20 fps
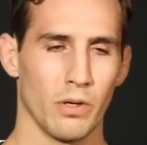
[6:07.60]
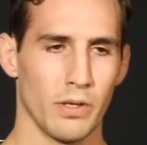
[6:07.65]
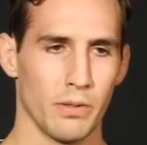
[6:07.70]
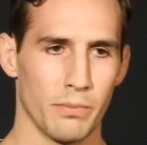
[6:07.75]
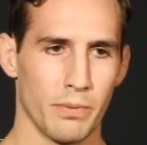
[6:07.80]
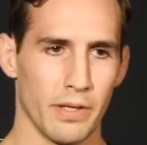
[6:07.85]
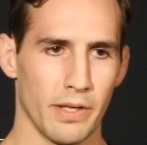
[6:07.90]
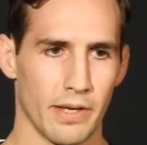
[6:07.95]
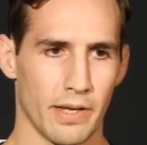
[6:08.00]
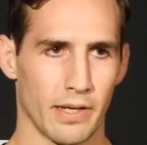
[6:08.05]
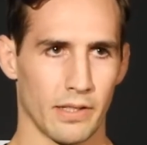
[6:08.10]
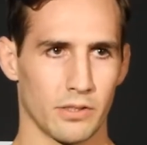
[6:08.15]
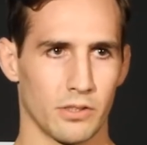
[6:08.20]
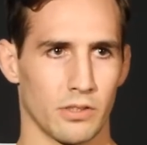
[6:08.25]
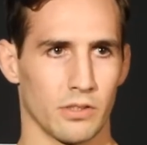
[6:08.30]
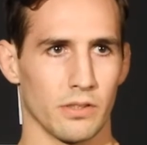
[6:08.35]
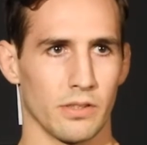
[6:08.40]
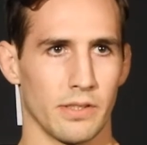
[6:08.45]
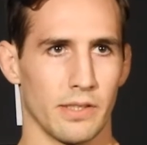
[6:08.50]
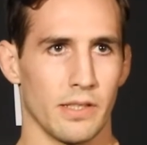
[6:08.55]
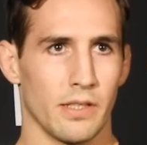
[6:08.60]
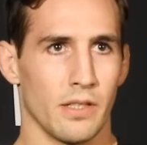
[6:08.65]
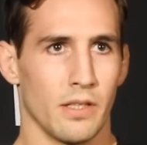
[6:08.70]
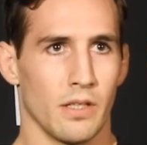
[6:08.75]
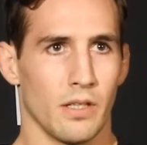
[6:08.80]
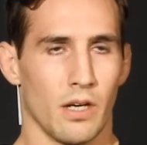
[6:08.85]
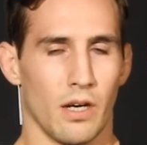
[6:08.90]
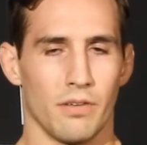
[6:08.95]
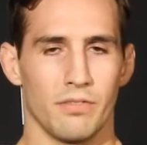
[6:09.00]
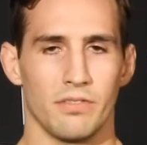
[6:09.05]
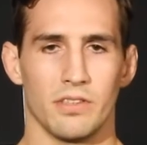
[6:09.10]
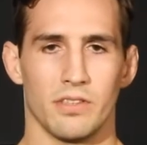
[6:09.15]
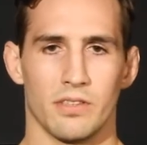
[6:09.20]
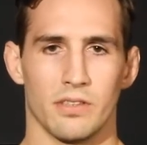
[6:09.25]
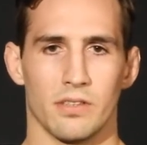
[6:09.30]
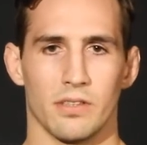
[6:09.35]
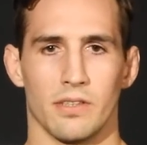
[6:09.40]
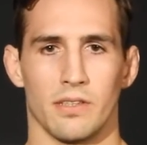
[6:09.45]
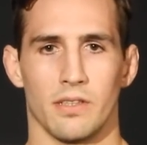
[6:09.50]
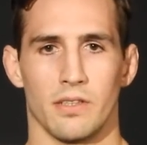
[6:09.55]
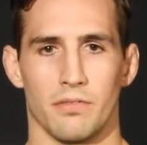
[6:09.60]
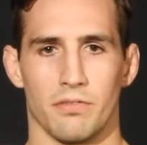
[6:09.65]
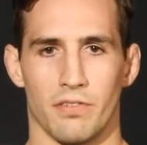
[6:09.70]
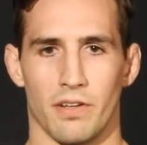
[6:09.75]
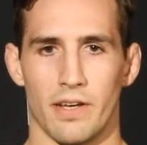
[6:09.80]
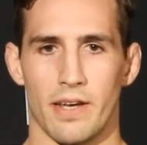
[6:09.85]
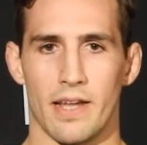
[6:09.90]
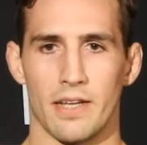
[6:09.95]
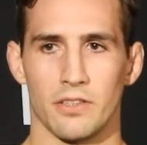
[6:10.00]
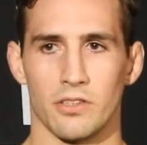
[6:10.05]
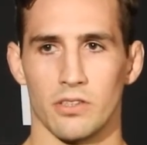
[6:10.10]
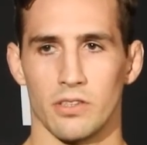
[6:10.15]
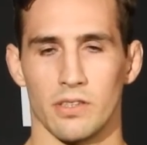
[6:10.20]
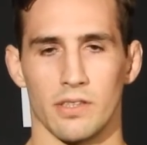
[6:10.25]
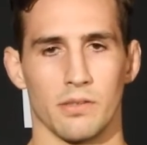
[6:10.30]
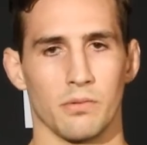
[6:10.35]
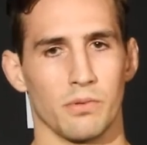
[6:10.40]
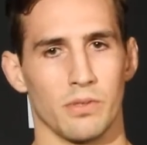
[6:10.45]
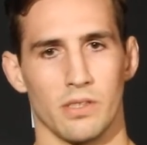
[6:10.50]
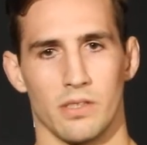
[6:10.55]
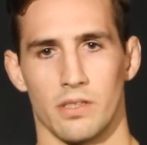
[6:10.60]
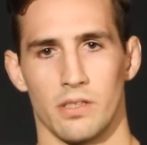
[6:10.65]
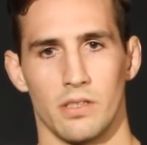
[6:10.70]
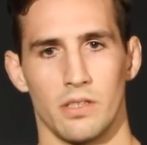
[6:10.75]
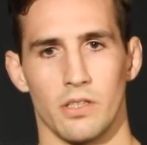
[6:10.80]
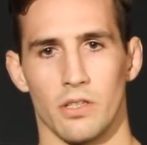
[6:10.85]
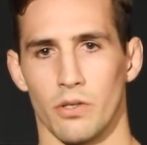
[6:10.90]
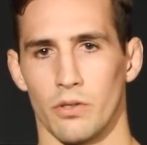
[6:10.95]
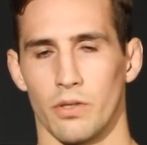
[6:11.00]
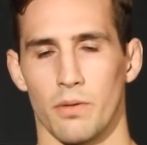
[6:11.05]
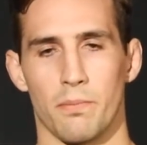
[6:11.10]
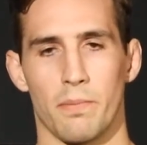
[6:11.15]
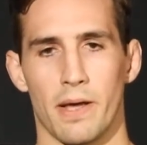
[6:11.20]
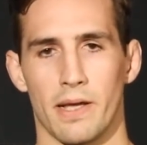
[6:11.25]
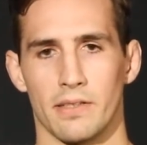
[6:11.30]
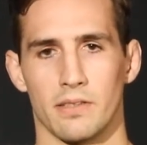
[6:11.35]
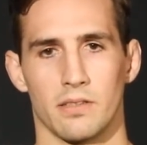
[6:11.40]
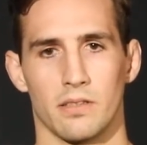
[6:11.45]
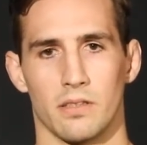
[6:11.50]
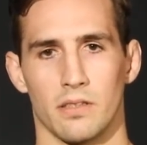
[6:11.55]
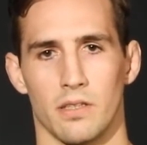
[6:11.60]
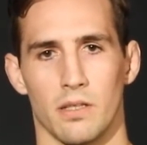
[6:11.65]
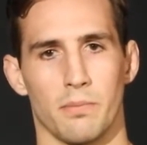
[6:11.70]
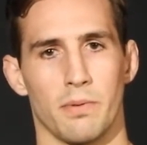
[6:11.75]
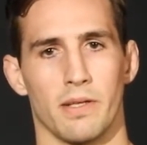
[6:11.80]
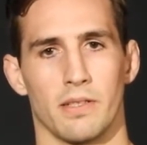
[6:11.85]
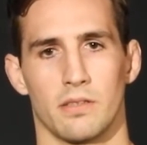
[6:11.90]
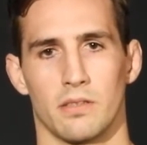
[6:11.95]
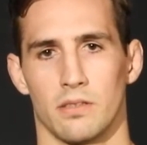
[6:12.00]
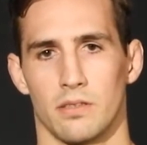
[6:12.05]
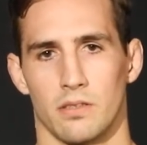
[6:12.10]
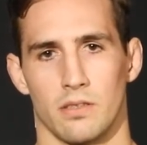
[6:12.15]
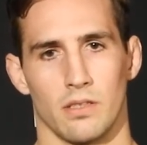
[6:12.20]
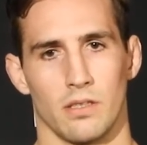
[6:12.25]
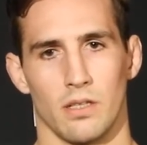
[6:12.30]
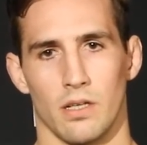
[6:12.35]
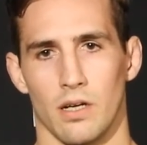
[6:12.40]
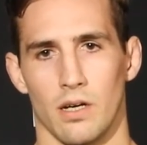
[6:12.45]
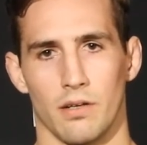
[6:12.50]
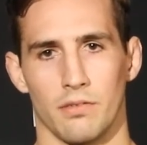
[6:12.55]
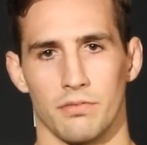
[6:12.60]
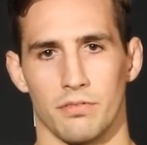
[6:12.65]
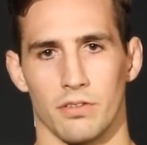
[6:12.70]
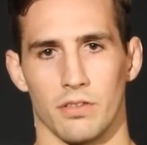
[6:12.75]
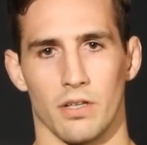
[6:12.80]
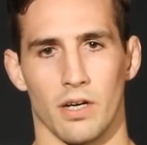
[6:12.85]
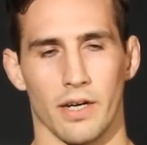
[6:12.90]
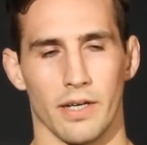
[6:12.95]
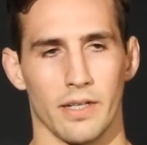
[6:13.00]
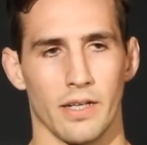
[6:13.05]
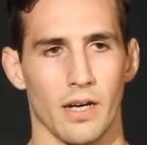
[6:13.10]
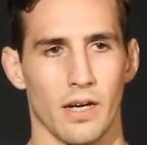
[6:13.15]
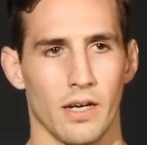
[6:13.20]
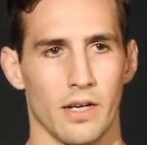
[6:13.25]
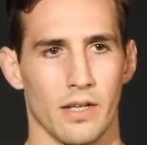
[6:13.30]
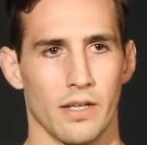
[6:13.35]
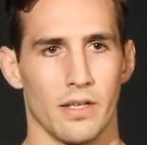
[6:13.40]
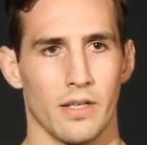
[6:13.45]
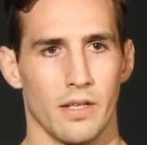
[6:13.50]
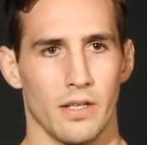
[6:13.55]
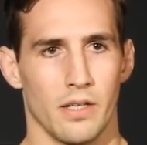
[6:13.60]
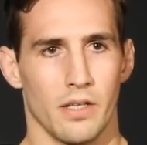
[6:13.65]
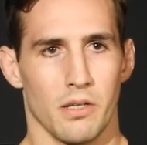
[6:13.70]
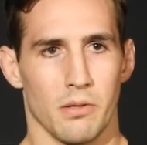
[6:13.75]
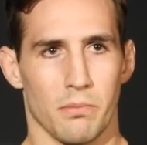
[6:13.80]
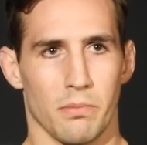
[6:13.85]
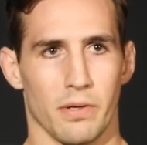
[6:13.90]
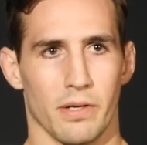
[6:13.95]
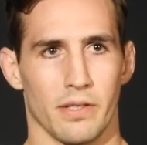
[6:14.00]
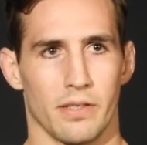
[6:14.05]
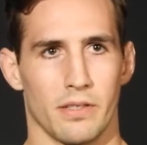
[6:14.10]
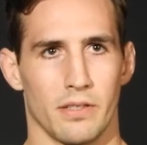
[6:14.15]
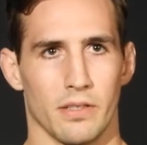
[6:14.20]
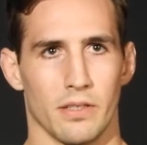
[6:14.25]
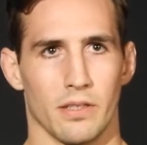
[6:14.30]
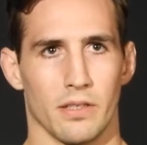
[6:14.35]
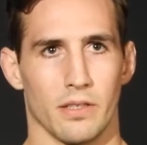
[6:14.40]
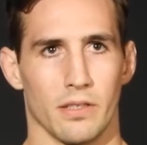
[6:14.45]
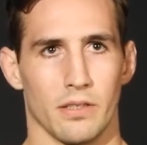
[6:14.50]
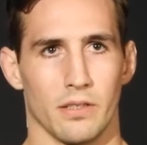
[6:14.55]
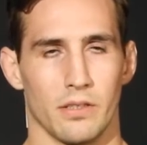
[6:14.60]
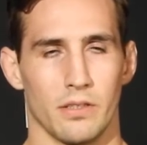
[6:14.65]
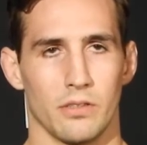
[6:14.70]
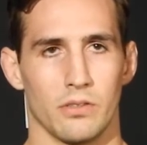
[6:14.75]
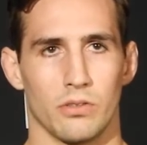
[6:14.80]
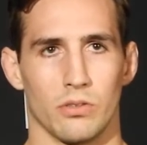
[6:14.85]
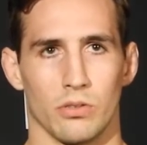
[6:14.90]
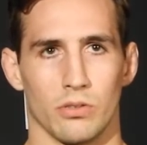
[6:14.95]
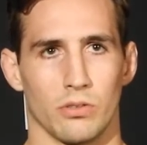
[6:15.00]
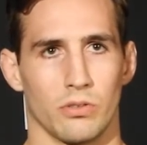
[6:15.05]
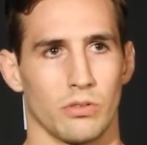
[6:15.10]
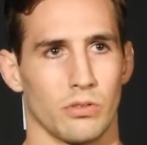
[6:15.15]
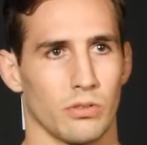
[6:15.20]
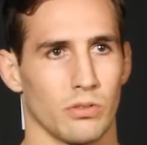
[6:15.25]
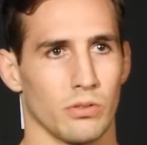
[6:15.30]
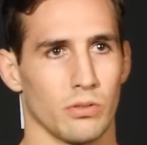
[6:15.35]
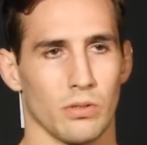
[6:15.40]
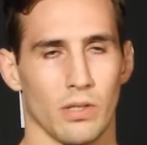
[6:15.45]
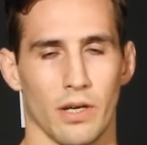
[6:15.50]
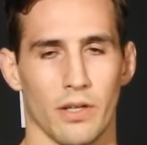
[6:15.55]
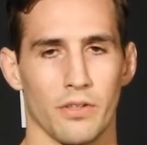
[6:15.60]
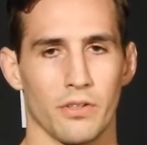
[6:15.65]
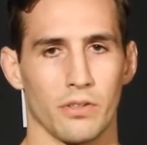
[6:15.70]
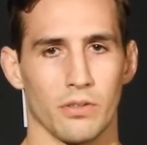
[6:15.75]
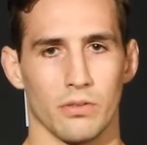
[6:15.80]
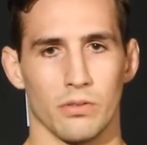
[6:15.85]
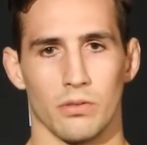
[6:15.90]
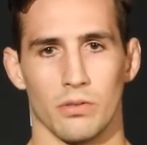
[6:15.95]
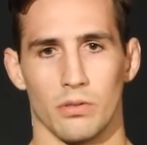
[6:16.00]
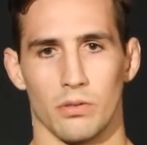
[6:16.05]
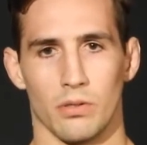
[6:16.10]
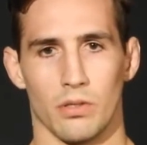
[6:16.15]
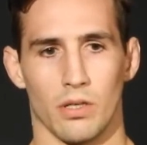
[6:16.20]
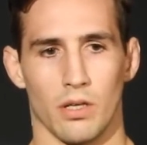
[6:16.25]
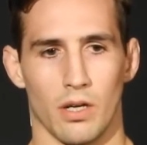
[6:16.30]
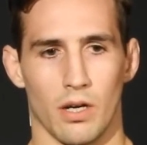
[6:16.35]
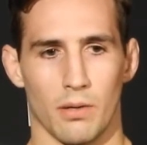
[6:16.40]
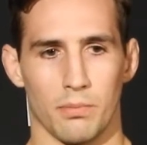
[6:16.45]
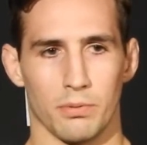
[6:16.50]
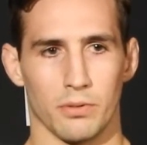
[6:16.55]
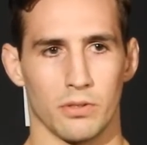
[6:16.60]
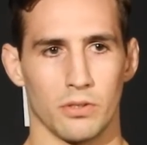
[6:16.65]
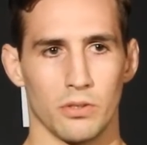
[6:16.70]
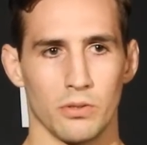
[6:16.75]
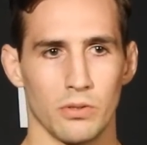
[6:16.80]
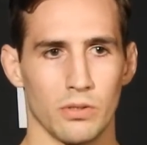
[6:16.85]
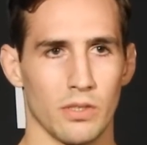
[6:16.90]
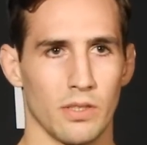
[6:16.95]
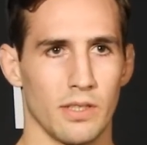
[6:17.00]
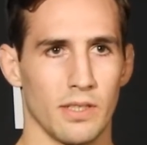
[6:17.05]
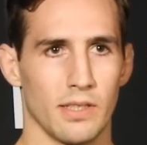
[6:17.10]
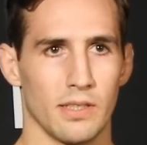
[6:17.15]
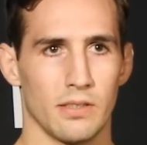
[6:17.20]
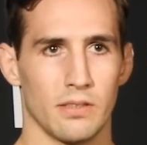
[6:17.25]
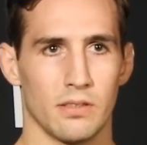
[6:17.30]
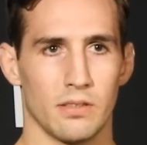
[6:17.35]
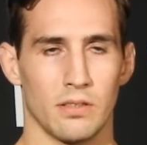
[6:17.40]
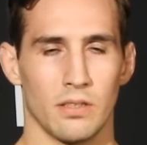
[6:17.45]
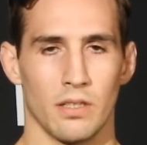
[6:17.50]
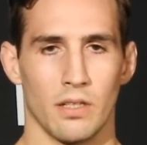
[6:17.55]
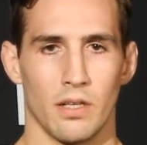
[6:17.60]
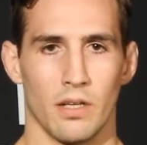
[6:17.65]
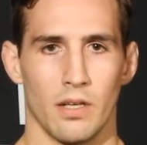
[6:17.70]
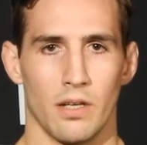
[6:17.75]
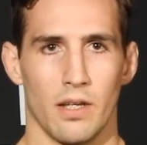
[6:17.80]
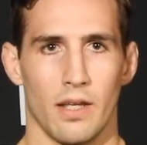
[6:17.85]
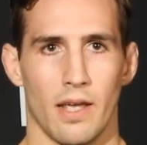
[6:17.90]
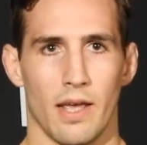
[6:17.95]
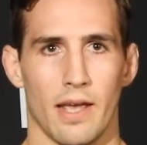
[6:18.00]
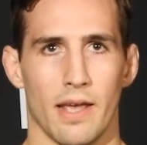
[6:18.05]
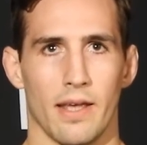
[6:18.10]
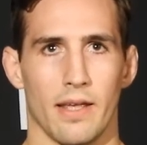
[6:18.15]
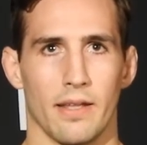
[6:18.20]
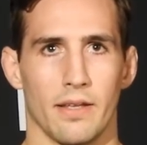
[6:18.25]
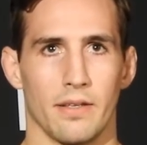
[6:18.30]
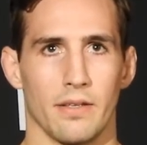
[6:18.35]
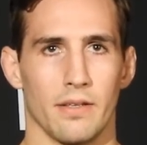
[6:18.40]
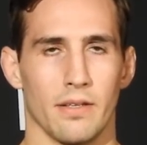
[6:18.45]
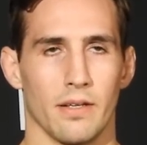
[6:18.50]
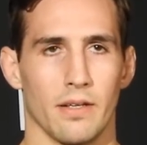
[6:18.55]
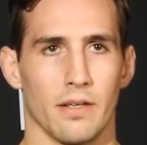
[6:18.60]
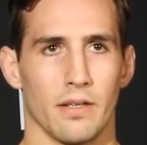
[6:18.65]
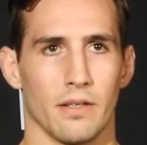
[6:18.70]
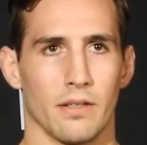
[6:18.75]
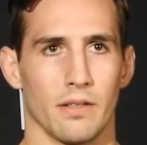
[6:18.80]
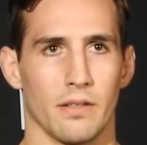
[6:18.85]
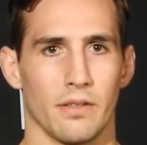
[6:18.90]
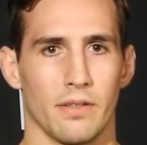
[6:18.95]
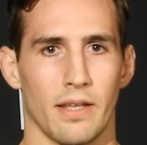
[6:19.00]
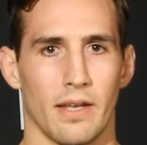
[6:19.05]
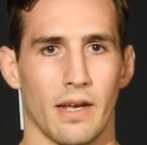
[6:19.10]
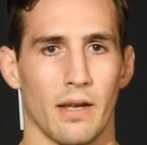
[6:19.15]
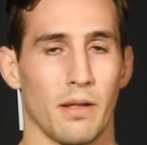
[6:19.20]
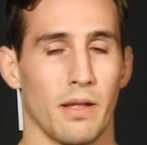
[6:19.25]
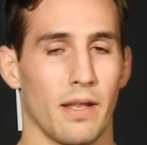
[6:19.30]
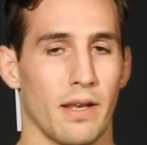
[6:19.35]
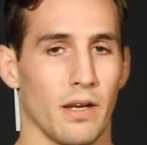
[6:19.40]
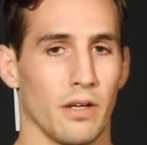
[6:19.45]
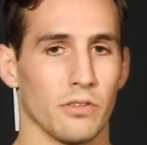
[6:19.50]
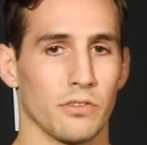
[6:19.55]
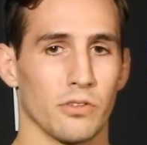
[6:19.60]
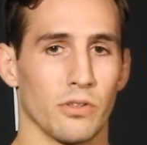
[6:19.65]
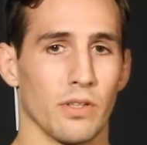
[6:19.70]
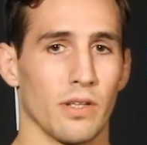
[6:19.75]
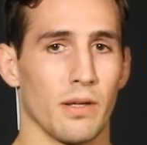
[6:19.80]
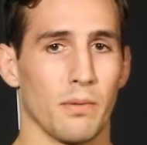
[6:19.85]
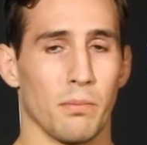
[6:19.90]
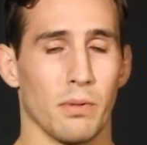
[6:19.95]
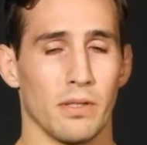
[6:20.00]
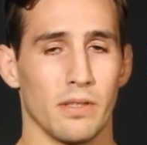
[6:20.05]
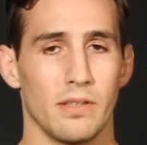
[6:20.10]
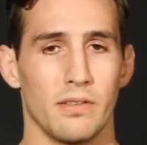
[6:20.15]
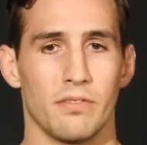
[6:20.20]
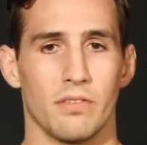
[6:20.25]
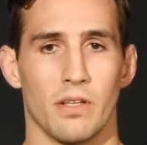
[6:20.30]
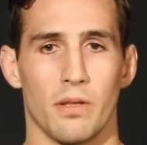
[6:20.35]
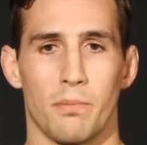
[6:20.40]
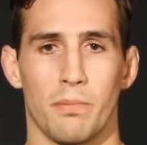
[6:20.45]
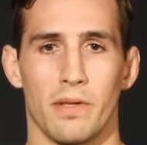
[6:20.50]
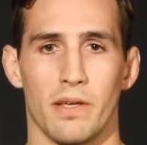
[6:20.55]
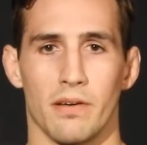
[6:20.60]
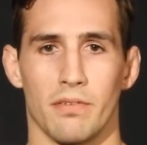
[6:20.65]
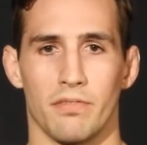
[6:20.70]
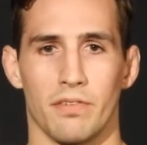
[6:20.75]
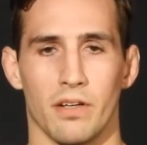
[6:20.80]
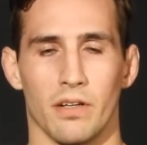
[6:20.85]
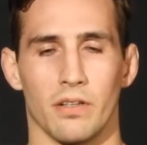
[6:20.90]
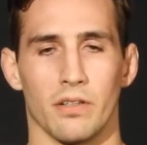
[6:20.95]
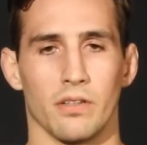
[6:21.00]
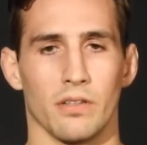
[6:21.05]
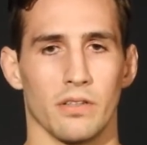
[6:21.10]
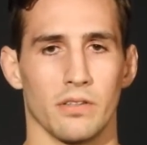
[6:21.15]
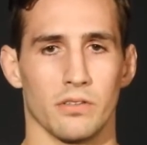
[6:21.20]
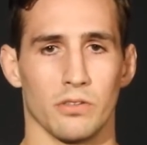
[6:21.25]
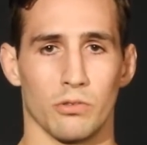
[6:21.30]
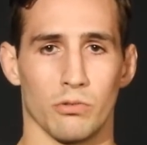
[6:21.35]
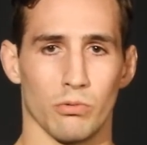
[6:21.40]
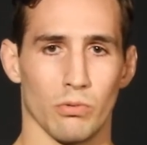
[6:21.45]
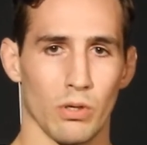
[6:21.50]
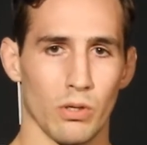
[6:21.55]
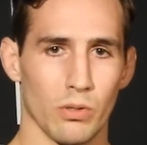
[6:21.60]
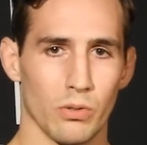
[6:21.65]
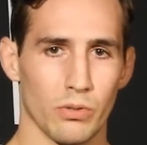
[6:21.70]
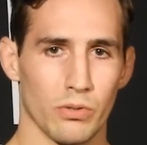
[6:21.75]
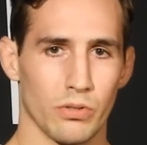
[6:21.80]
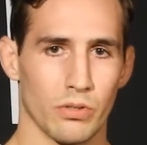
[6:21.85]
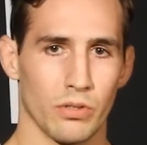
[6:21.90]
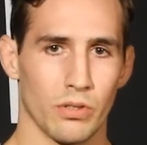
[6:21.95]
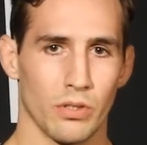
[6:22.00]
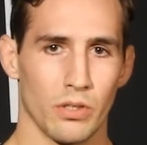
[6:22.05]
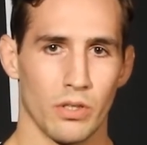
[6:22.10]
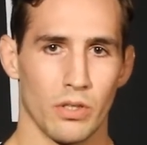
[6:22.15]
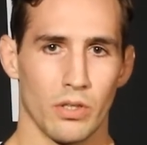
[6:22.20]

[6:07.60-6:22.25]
Quite a bit, actually. Obviously, financially, it was, you know, the best offer I got. But there's also other opportunities, and also that I believe in the PFL is growth.